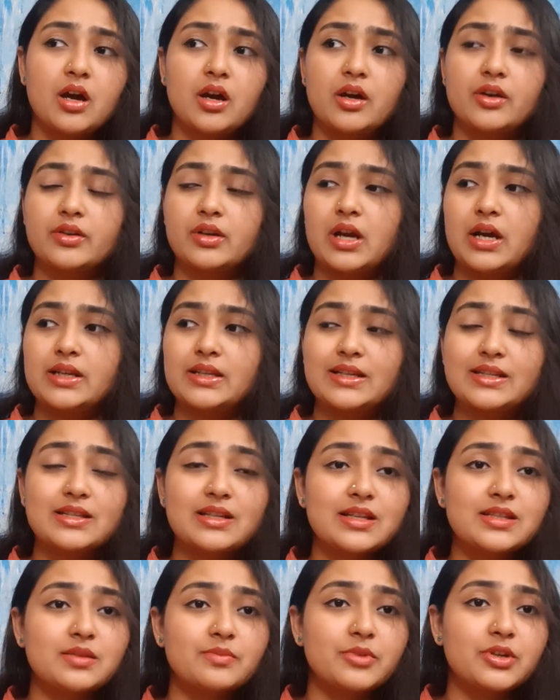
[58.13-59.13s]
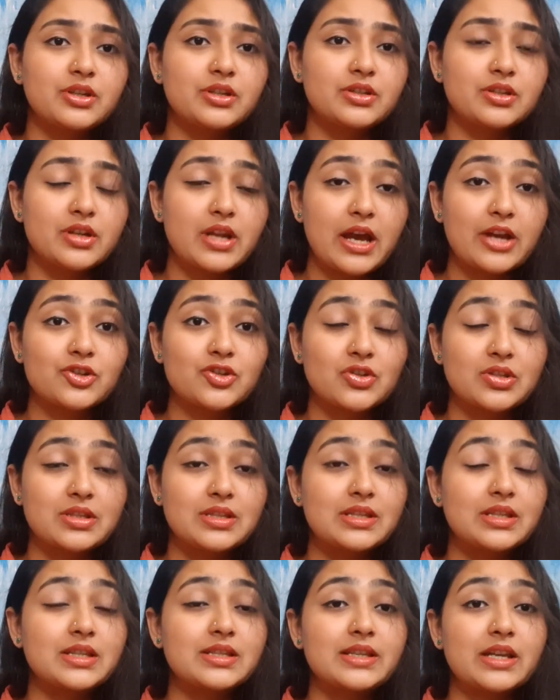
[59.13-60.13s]
regarding its customer interactions
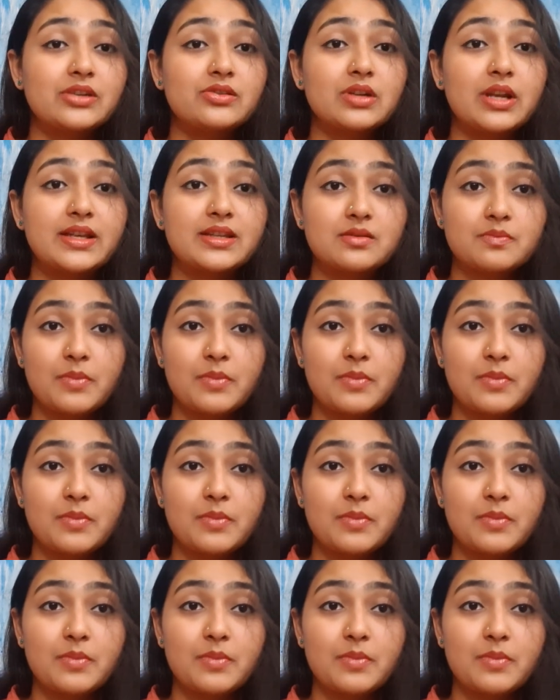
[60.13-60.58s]
in a centralized